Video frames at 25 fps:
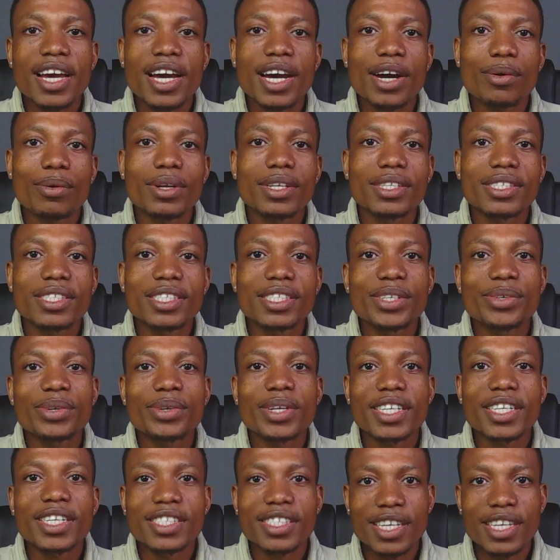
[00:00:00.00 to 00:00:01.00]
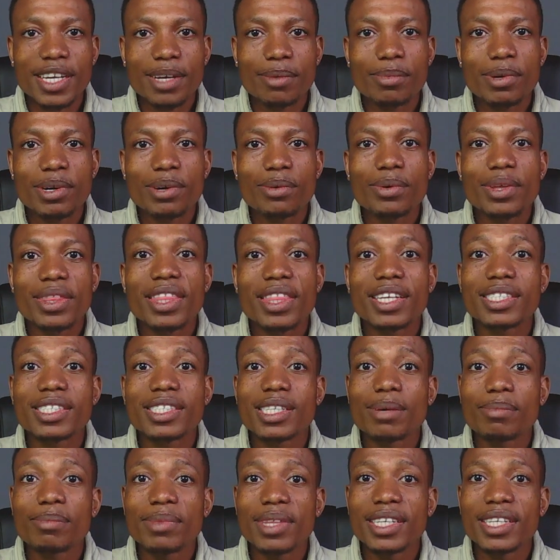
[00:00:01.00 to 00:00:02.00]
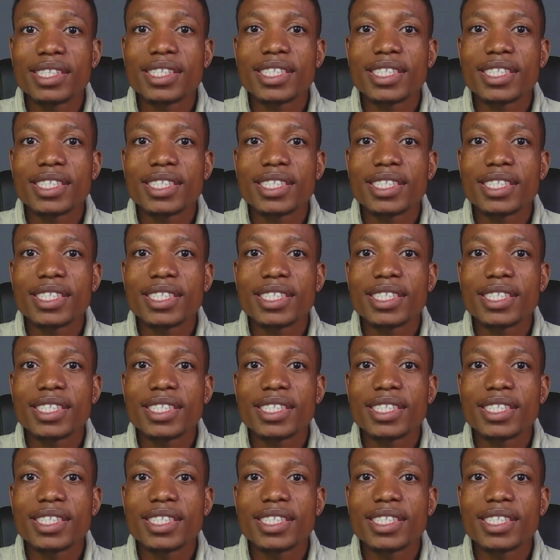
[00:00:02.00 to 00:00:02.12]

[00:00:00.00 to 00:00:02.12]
I will see you next time with something